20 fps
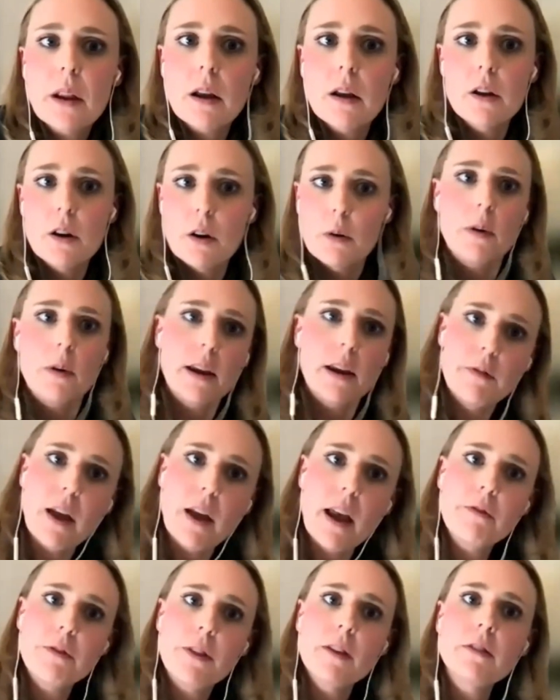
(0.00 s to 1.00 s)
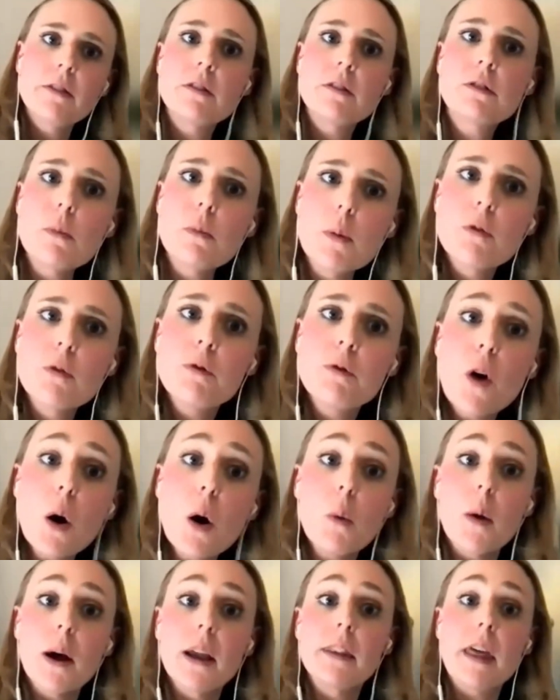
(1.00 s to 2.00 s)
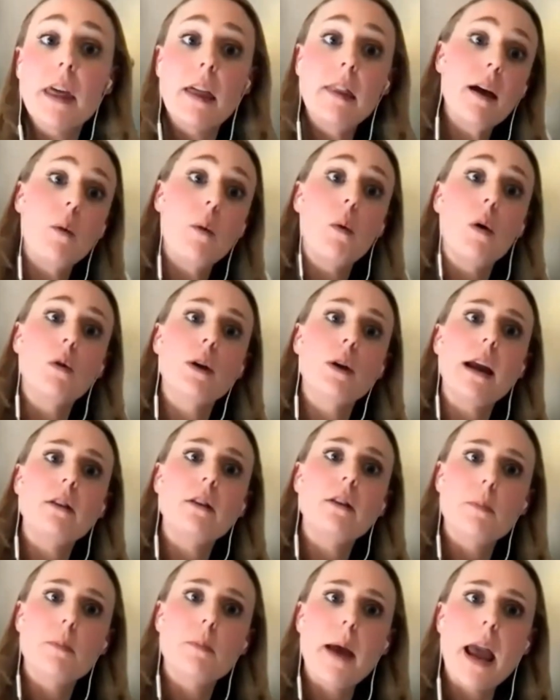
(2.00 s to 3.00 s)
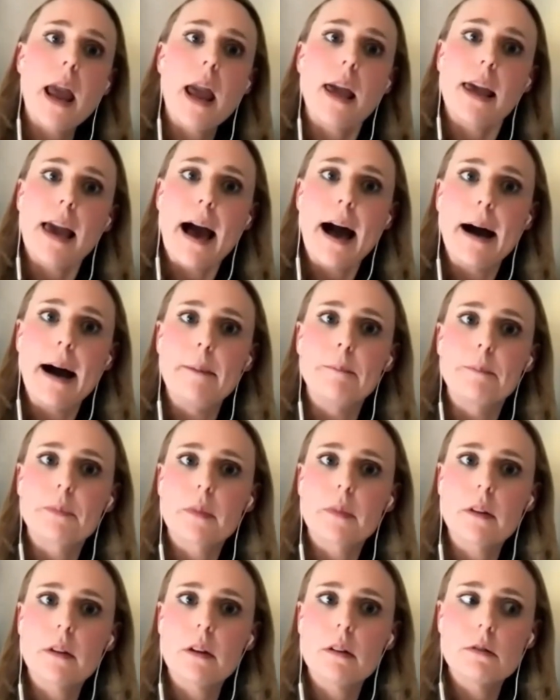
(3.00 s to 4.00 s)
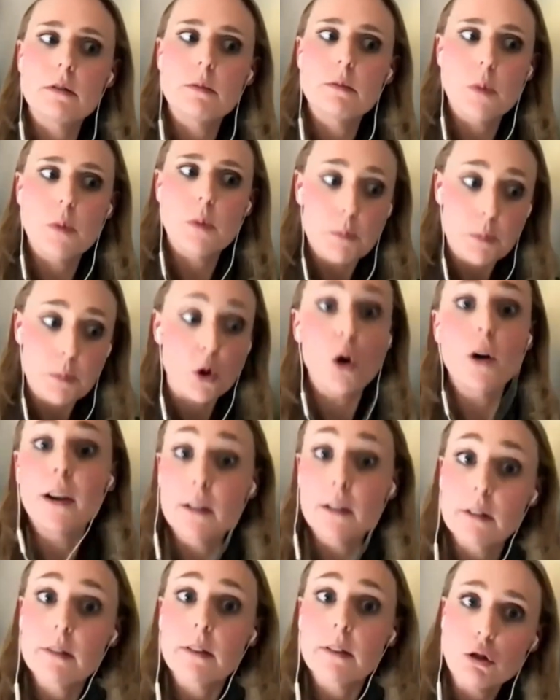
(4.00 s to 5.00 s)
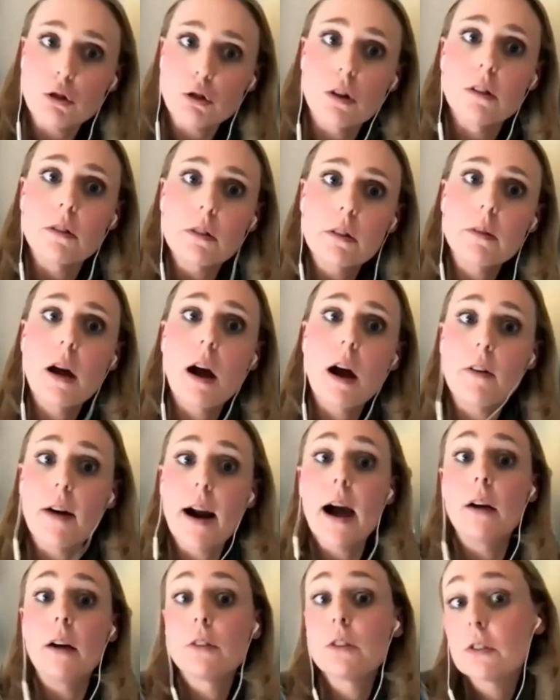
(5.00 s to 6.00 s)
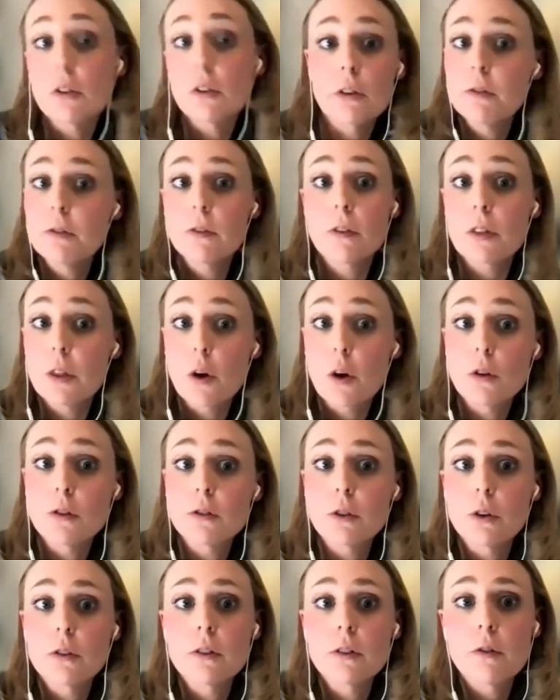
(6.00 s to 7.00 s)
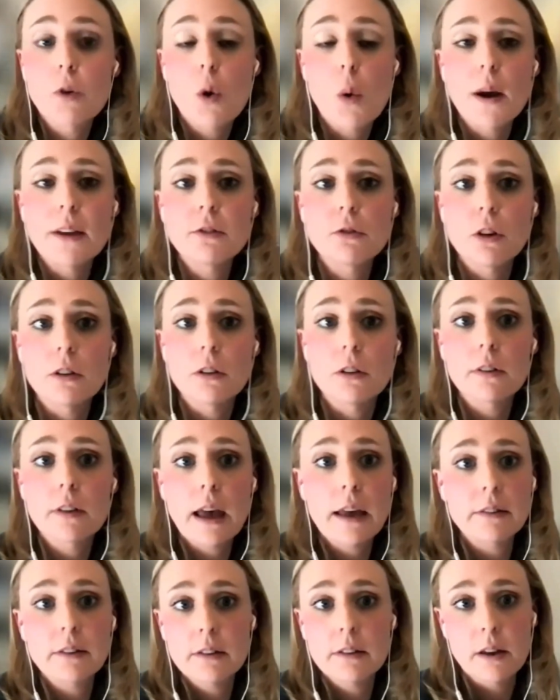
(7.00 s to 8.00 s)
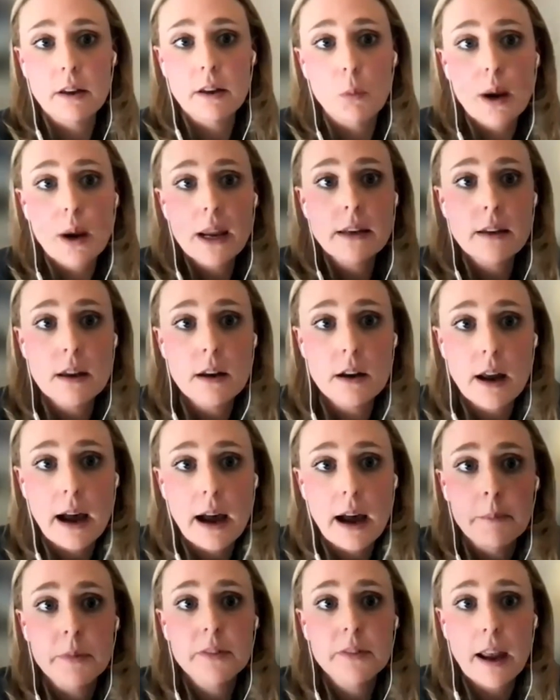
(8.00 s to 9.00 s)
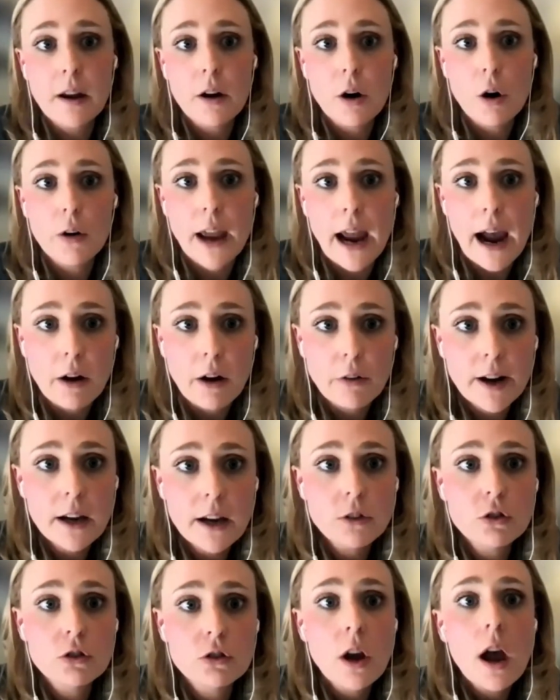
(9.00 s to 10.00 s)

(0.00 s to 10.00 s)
if this is to move forward, then there will need to be broader discussions around sort of those sorts of questions. As I said, we did stakeholder outreach,